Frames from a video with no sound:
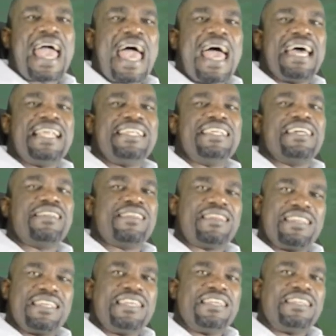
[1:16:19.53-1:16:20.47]

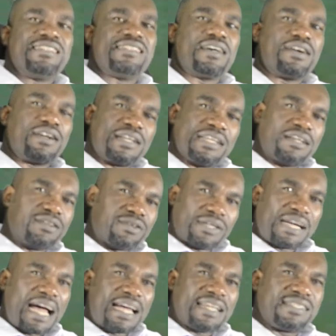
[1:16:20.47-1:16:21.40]
and these
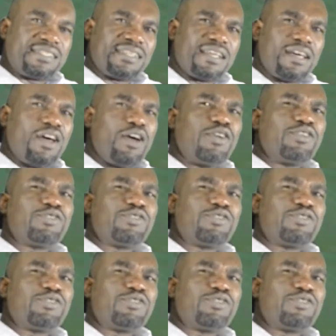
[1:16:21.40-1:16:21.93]
real rights.